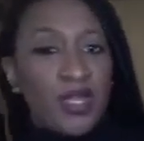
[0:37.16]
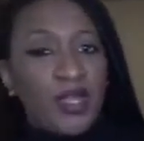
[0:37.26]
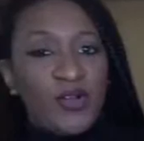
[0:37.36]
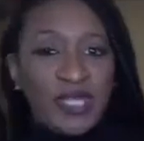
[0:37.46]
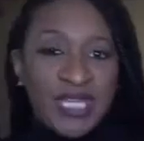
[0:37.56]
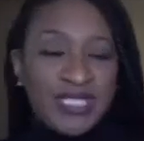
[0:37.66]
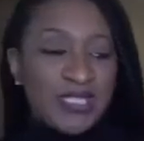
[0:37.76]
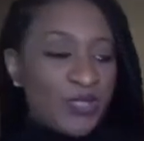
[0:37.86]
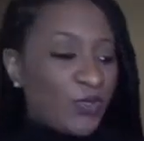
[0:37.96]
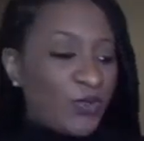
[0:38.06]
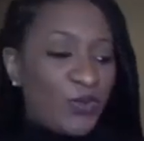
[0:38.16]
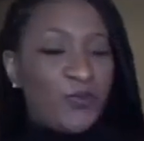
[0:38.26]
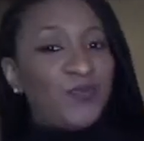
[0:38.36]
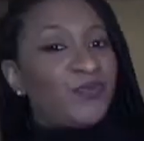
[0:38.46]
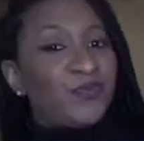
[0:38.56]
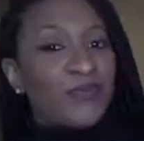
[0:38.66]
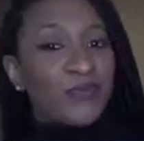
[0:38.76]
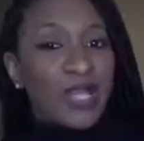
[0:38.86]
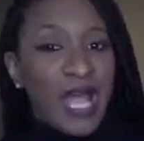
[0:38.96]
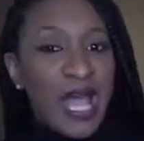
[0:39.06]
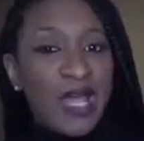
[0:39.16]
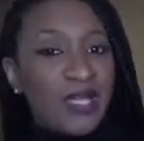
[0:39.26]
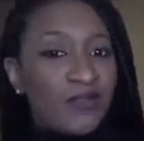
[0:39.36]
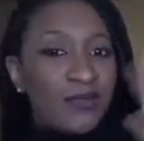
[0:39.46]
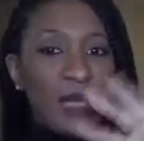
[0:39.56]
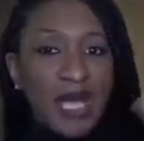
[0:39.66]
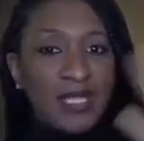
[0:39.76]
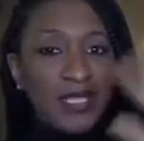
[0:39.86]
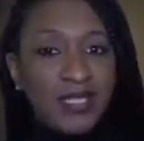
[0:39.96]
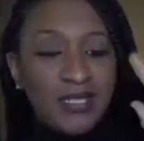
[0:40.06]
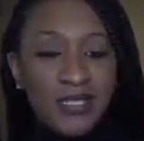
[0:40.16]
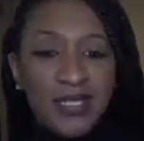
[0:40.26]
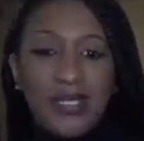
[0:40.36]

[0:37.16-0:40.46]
Okay, so hi everybody.